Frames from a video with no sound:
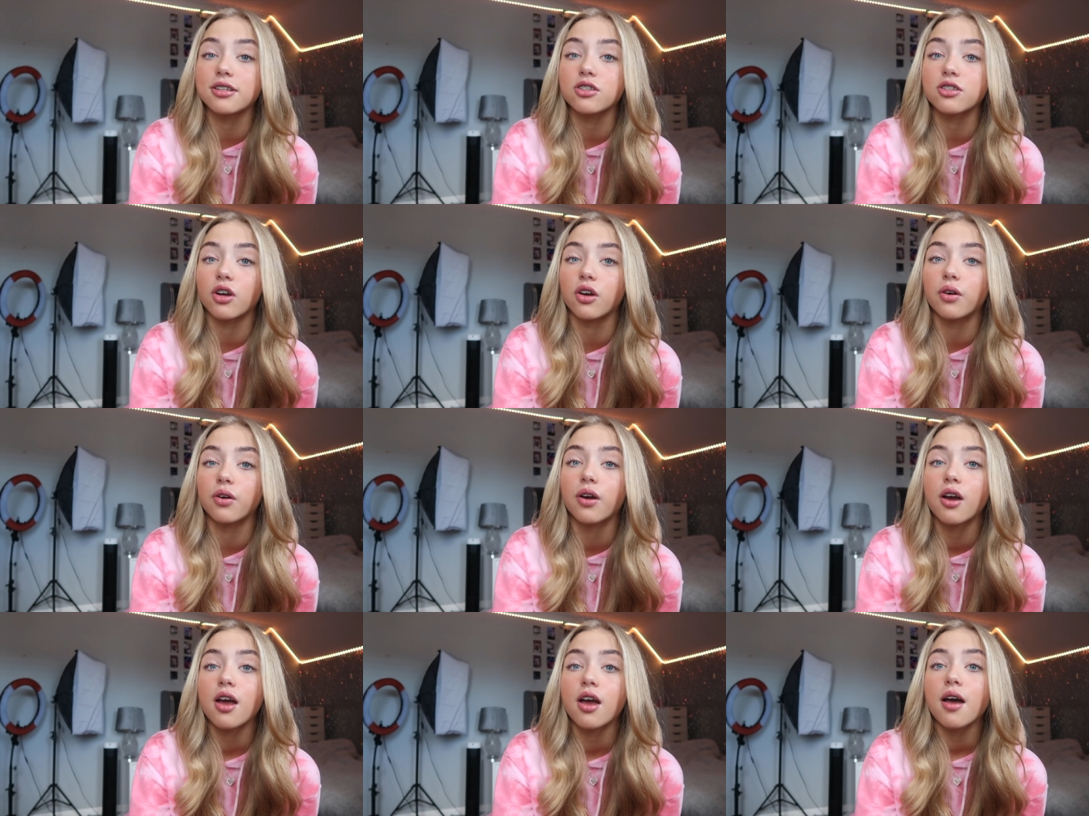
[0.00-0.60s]

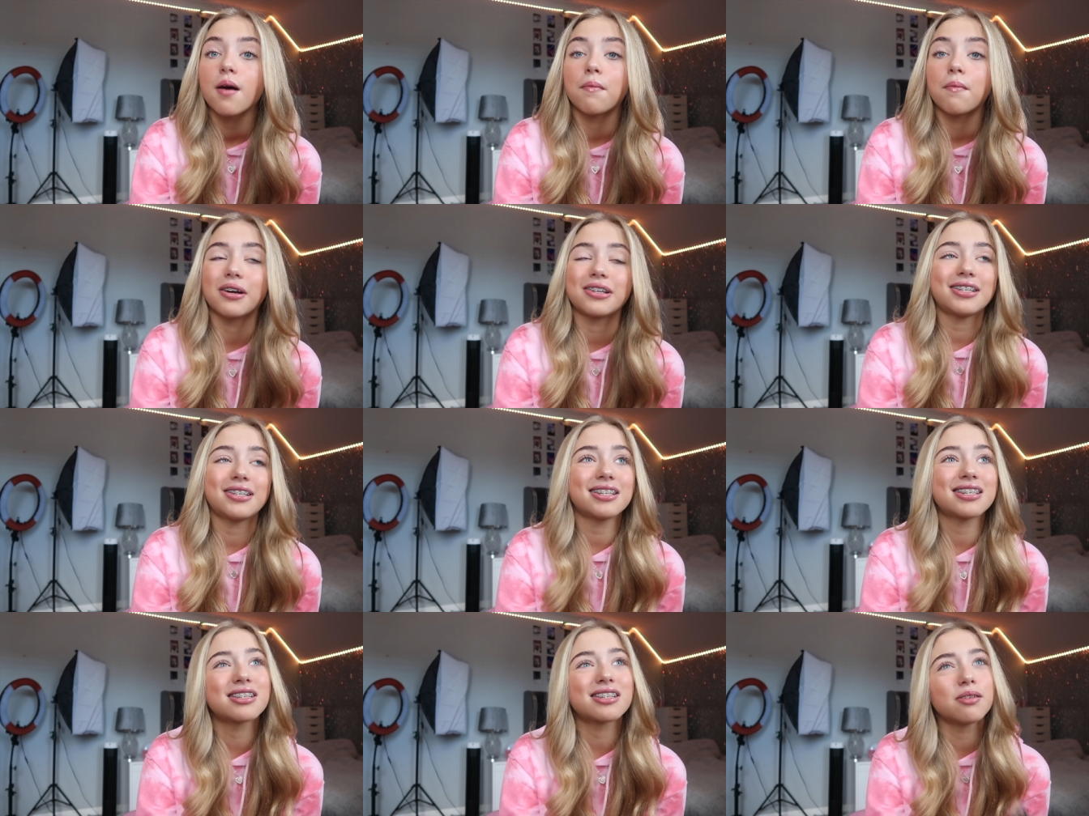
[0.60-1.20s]
So my
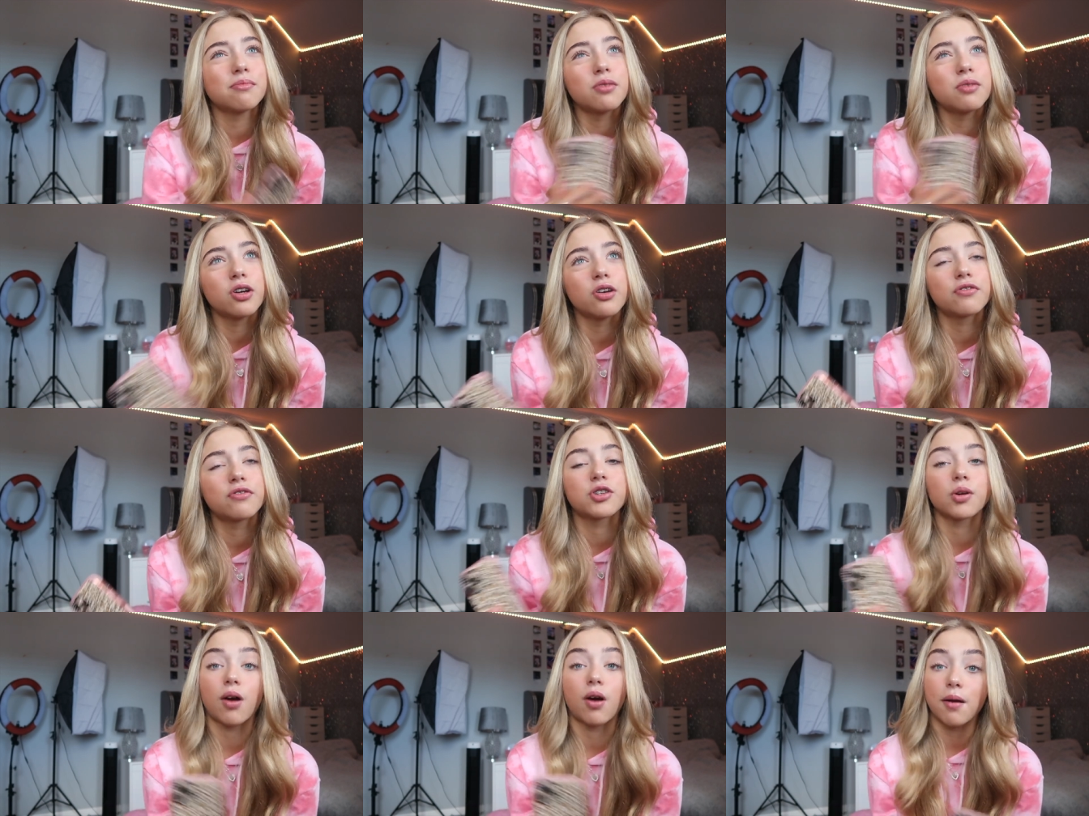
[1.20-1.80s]
sister
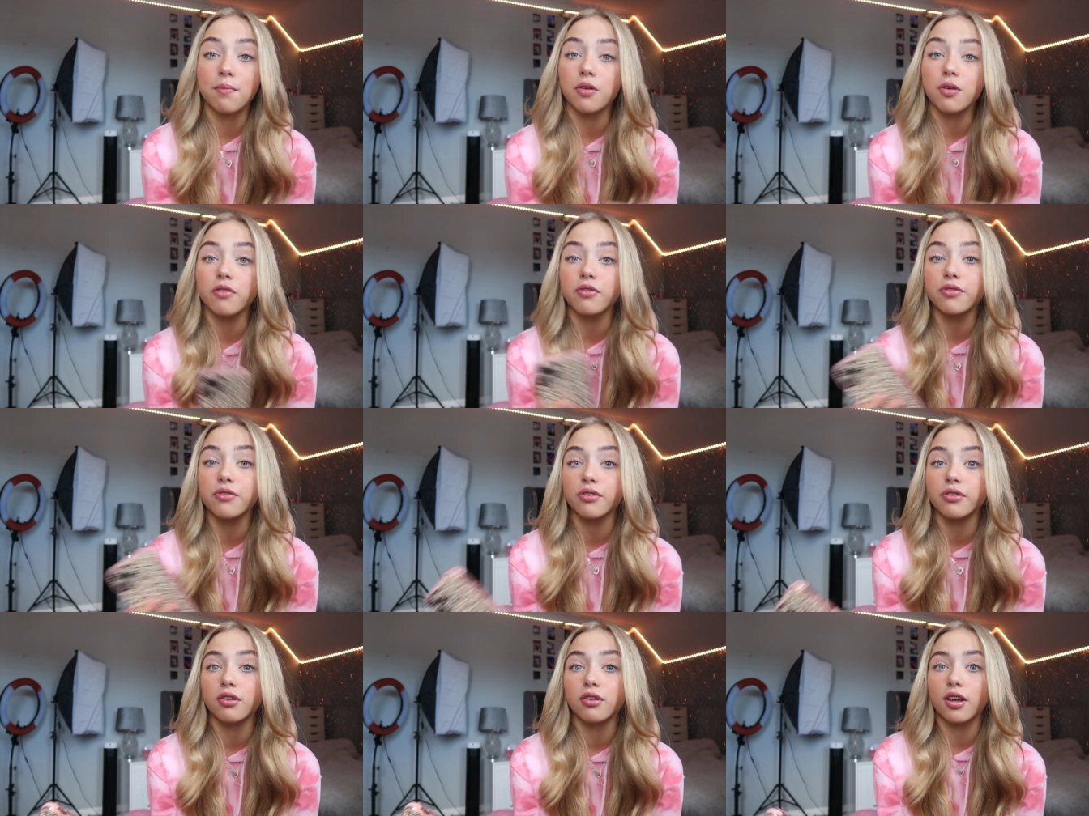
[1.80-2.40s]
moved, so I
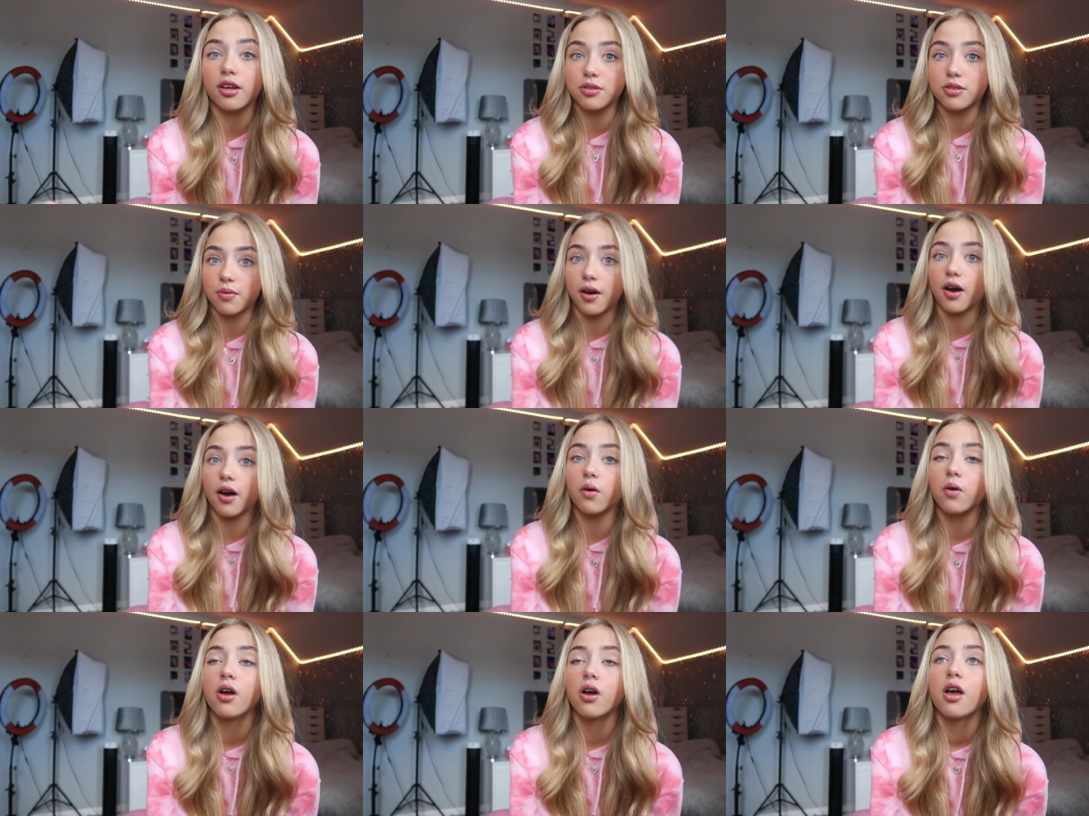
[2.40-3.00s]
moved as
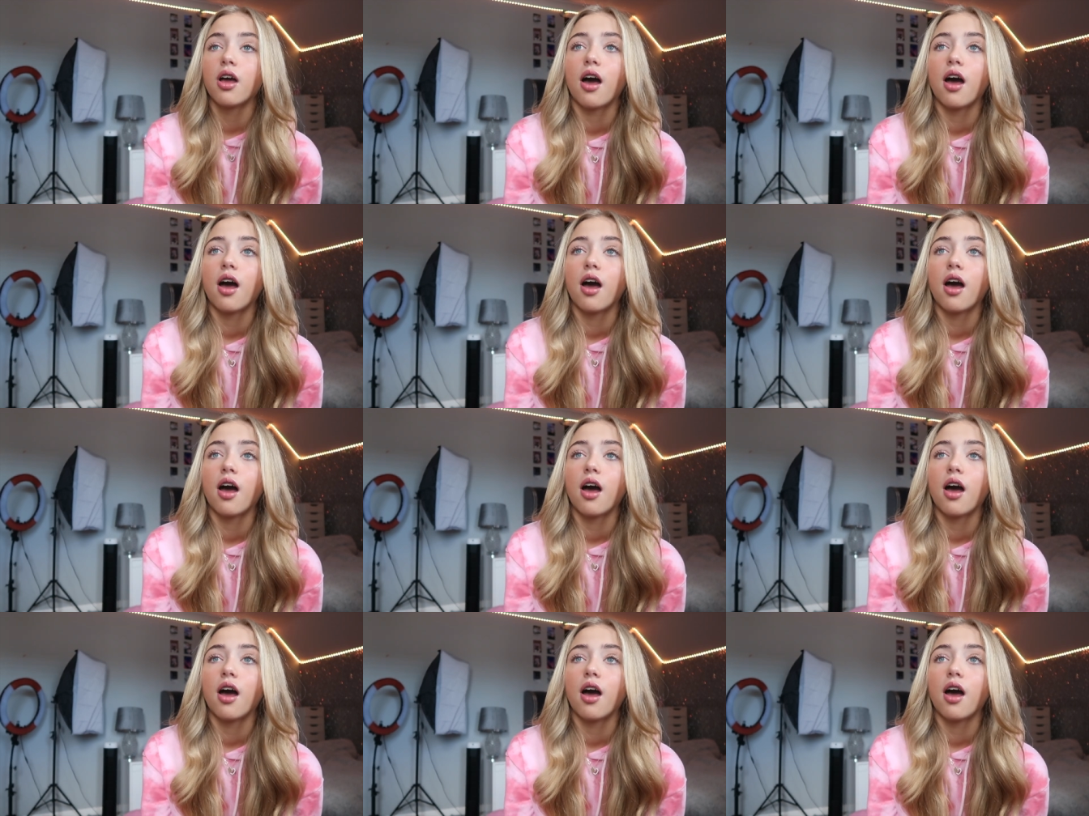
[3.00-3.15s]
well.